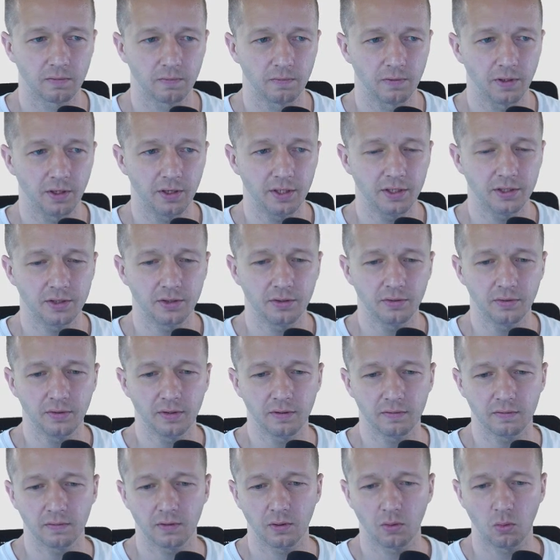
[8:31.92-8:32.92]
Very
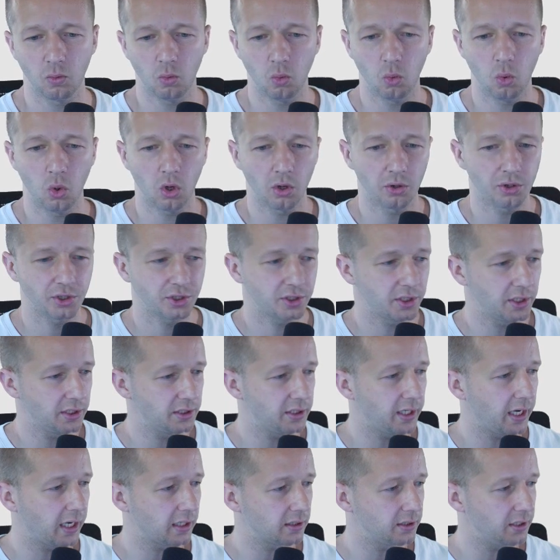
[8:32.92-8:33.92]
intuitive, works
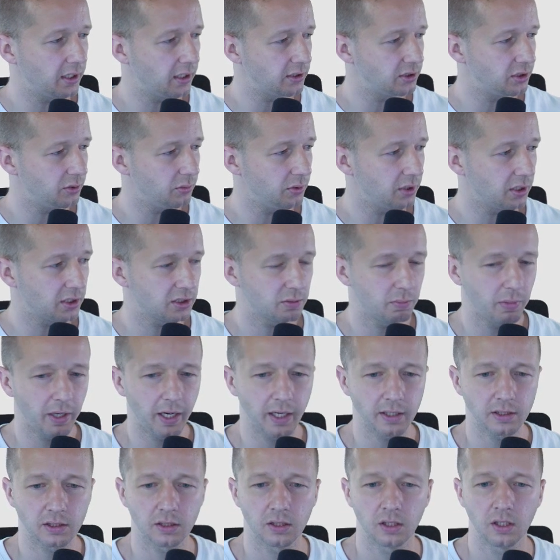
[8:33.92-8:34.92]
exactly as you would
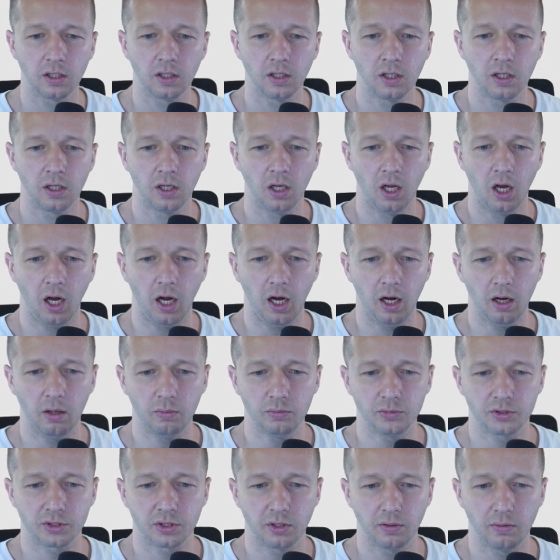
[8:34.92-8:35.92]
expect.
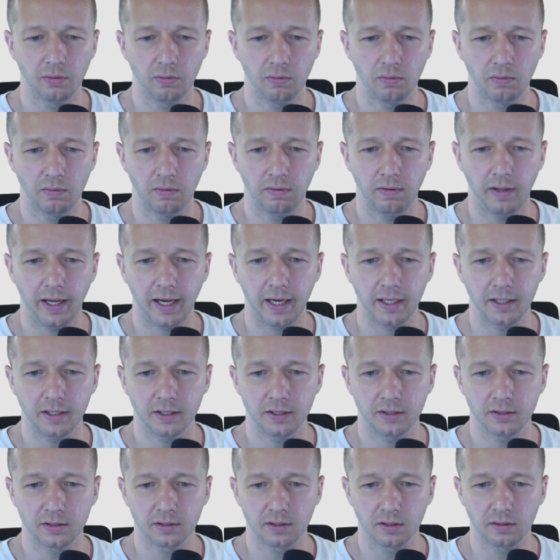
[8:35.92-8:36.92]
Um, so that
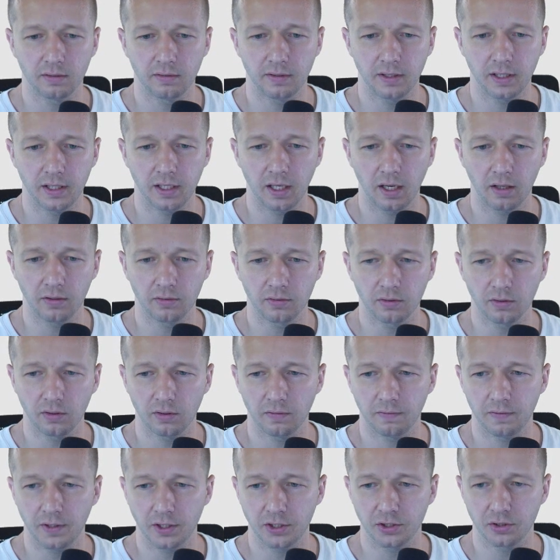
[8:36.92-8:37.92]
is the other
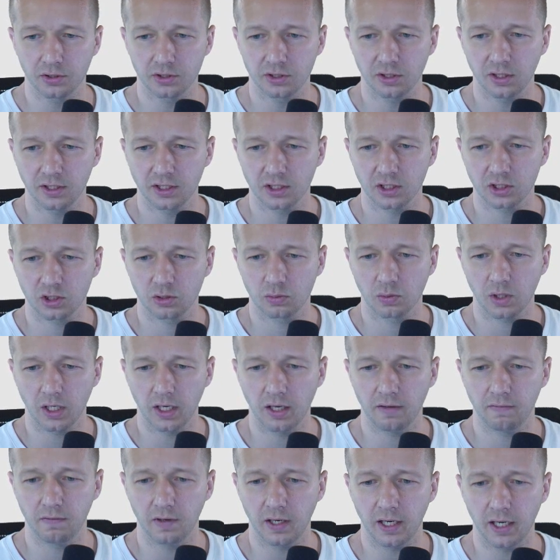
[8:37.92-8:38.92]
feature. So let's just
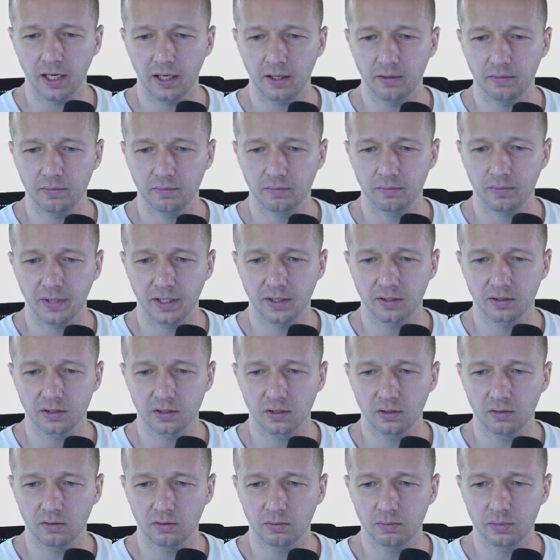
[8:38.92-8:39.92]
kind of uh, make this
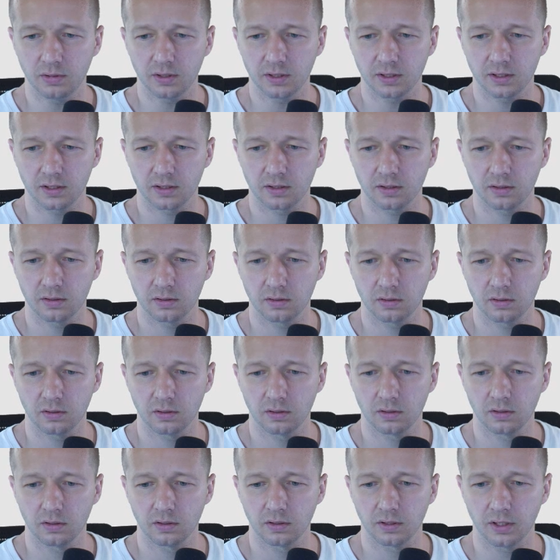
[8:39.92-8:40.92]
a little bit
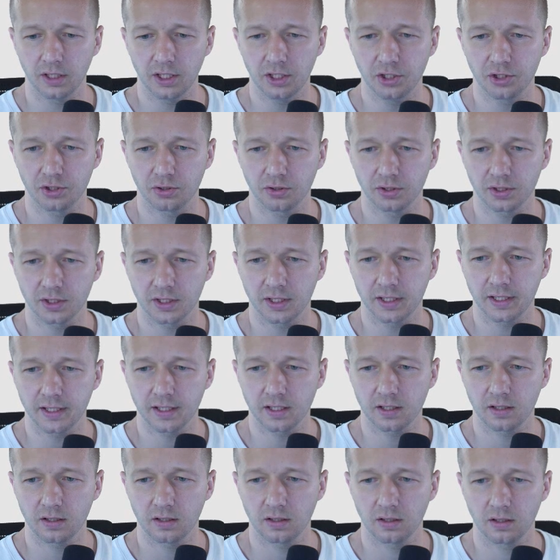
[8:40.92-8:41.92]

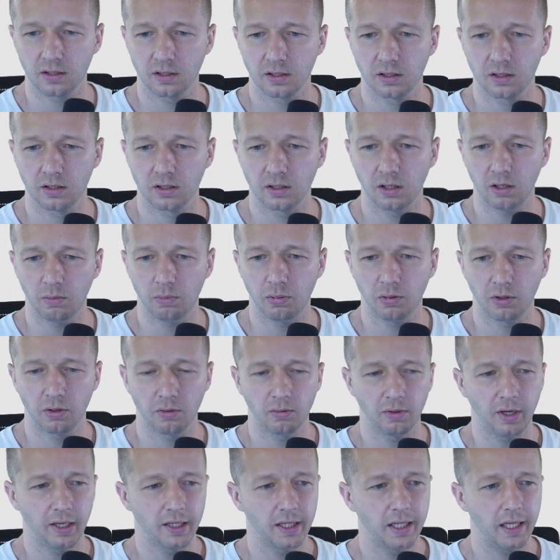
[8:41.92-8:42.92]
interesting. I'll put it
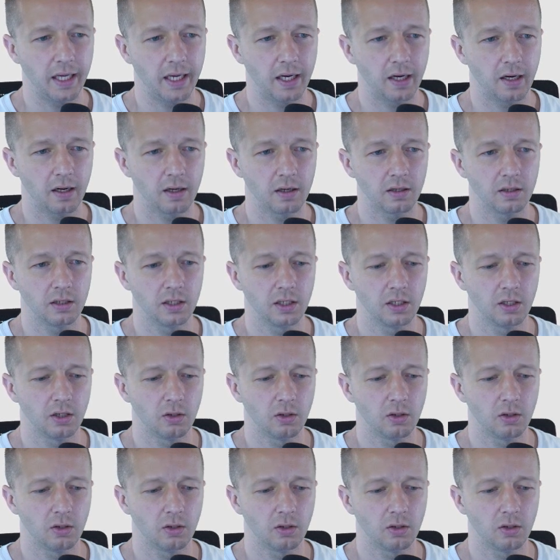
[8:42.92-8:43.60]
right there.